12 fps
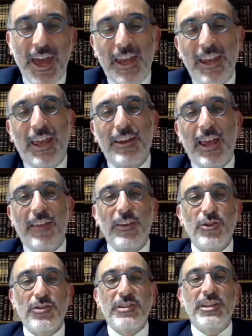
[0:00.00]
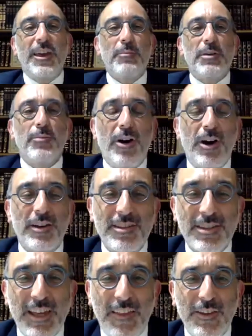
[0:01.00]
and, and then you see them in
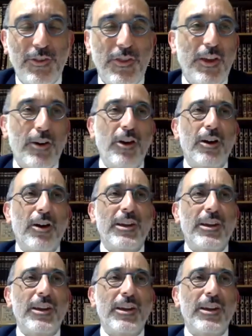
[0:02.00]
masks, and then you think, no,